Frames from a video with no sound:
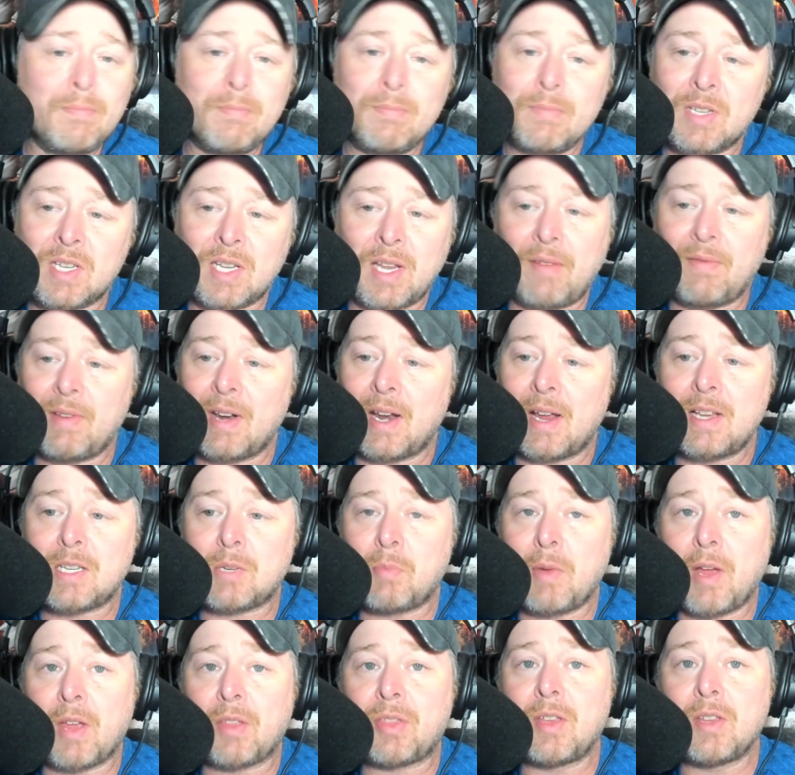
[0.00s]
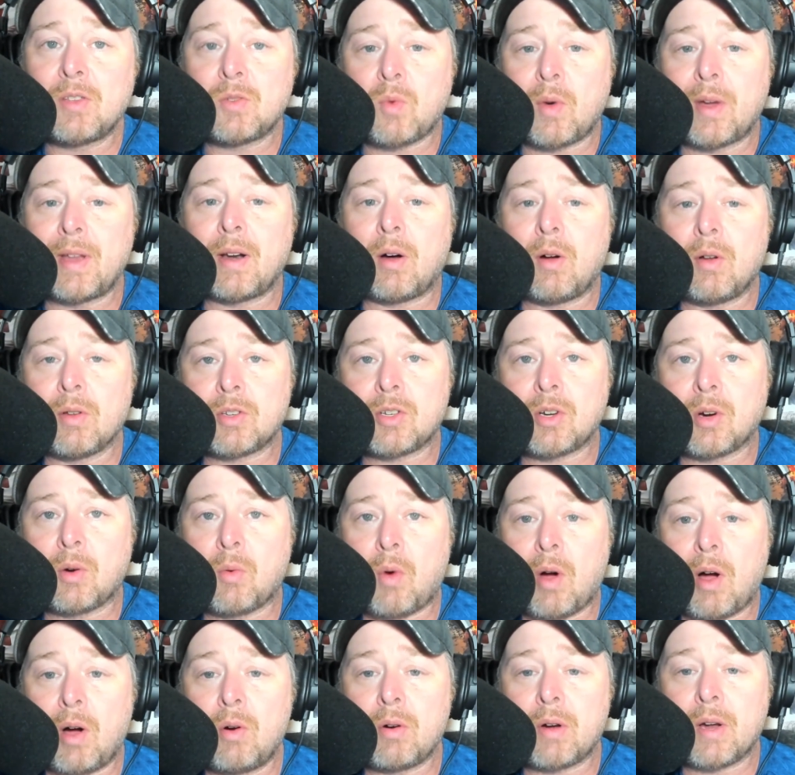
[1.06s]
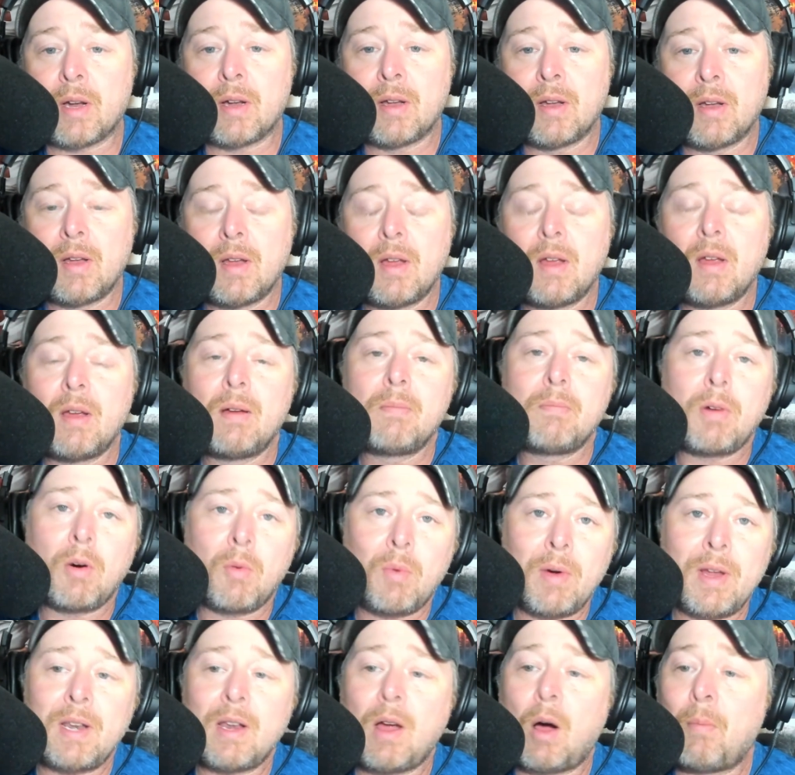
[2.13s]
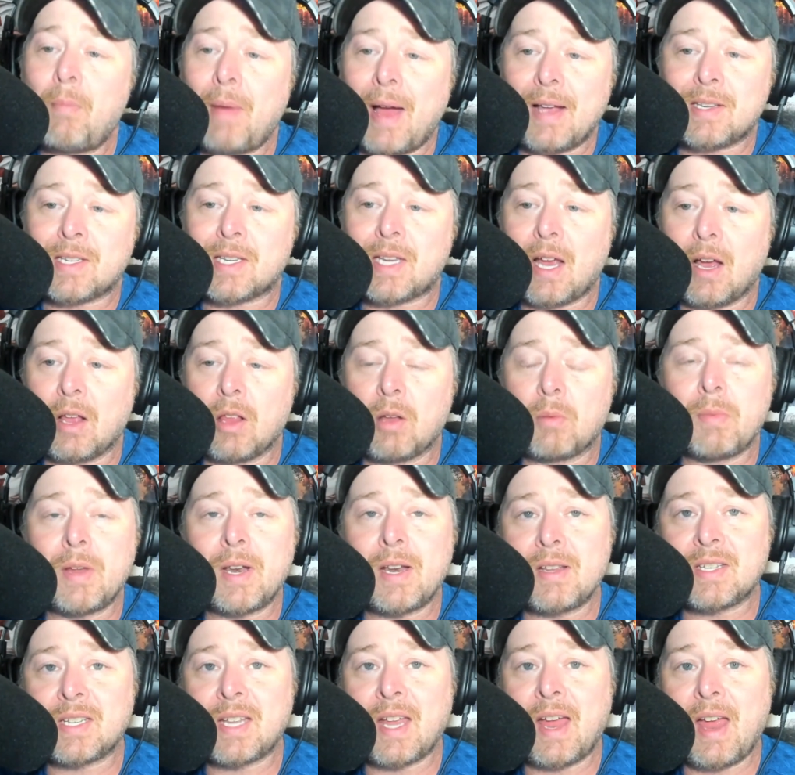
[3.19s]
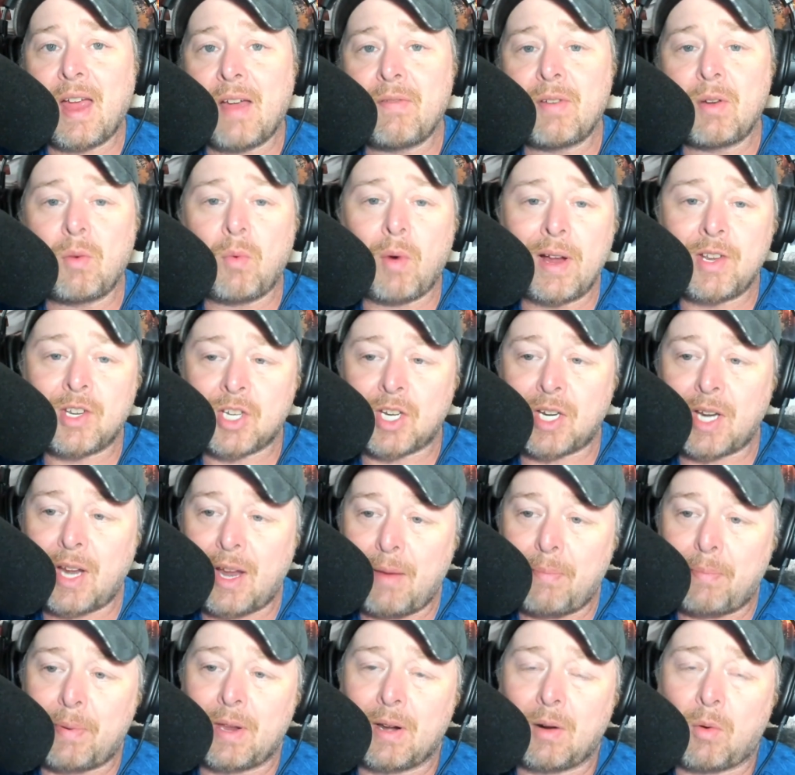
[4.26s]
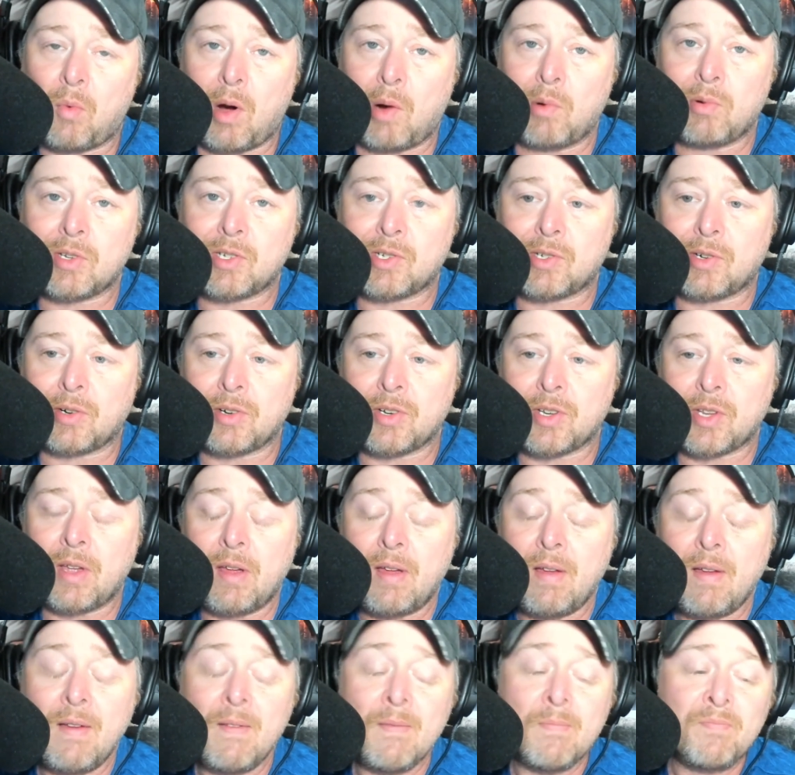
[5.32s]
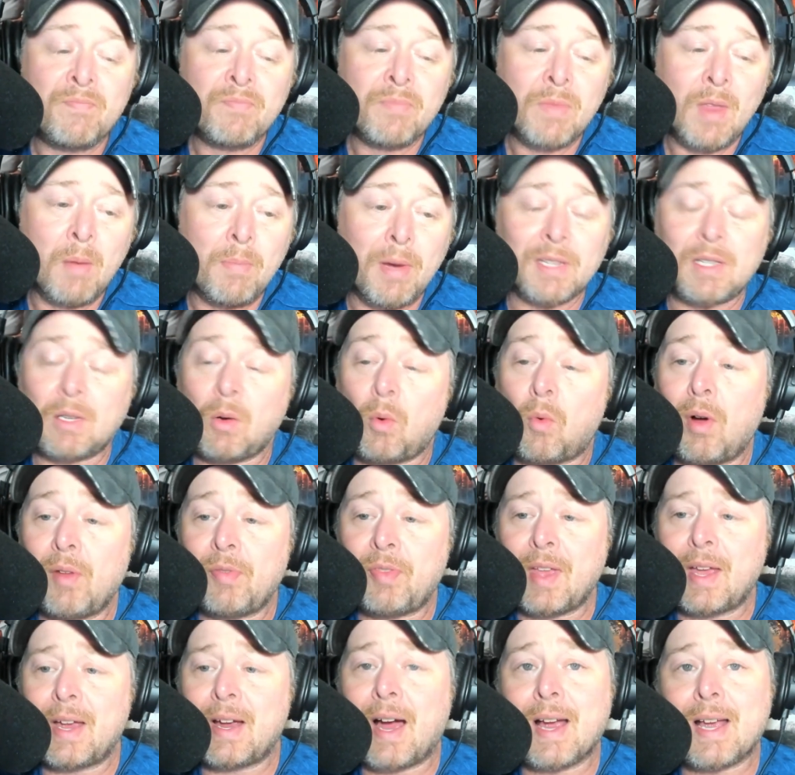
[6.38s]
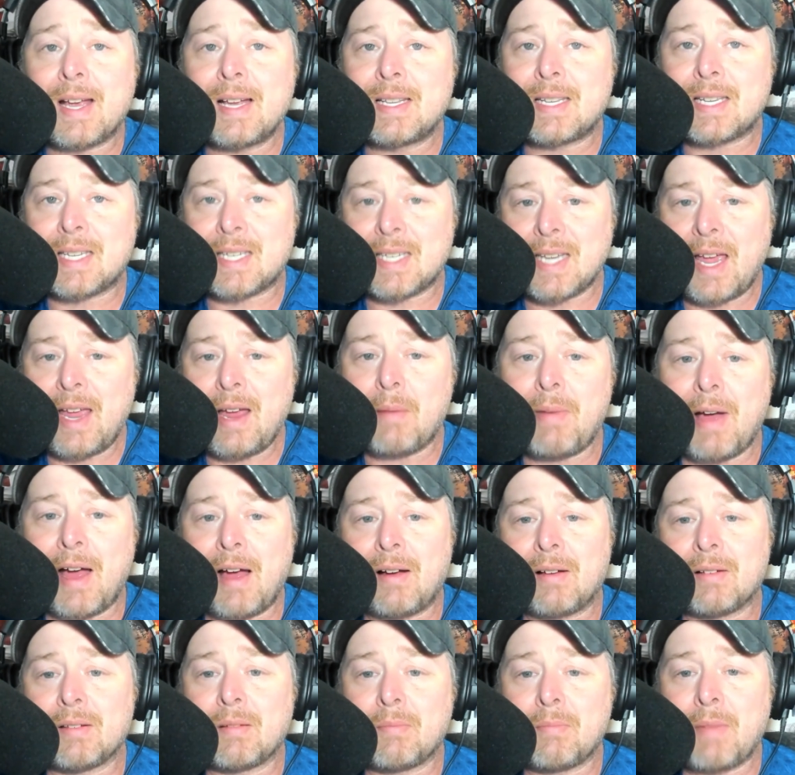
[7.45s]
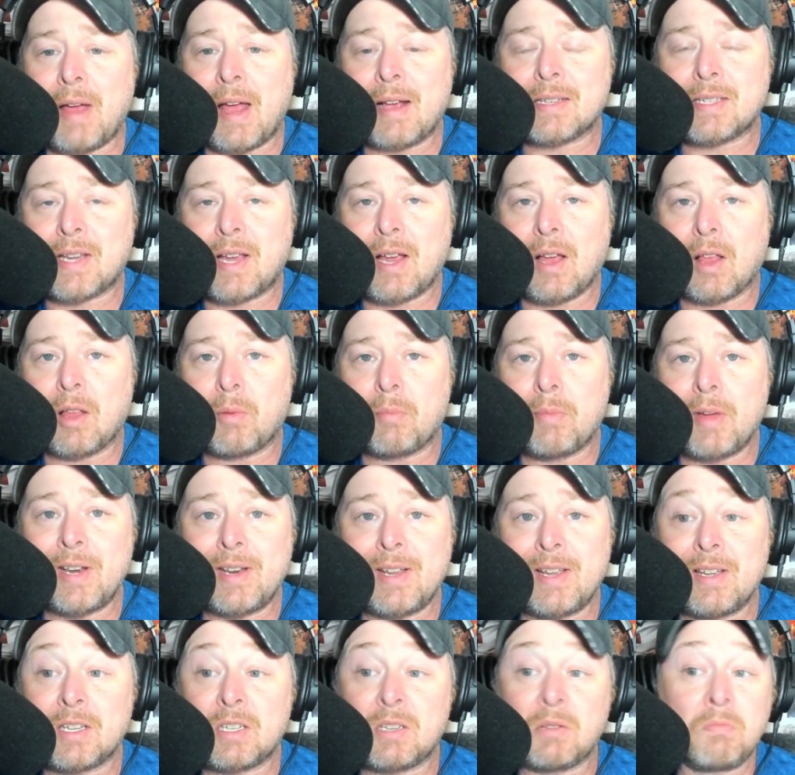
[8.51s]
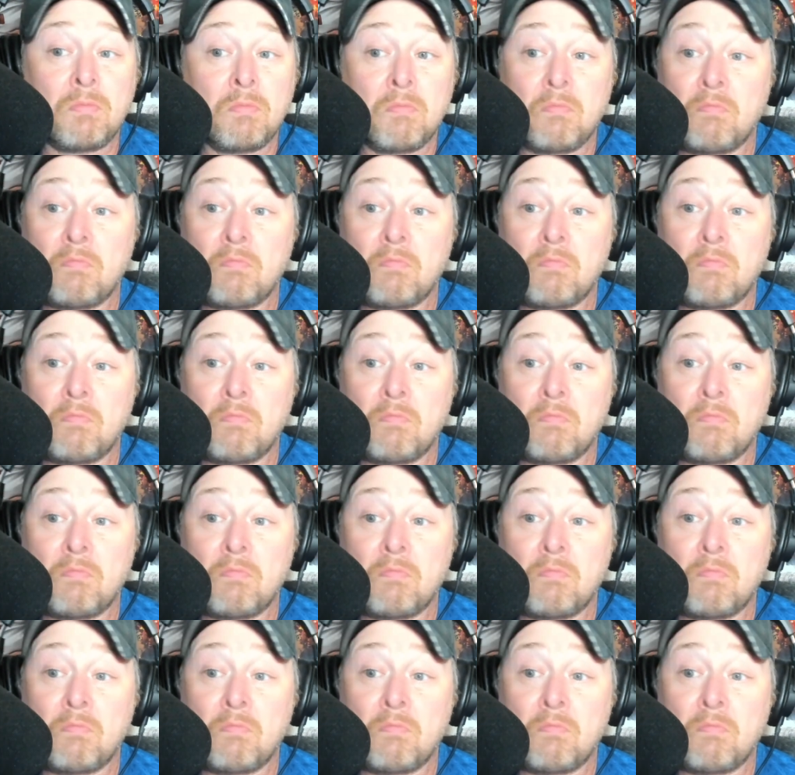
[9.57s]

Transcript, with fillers: Stephen A. Smith has went ultra-woke, but we know Max Kellerman is the heavyweight champion of wokesters. But the one thing I can say about Max Kellerman is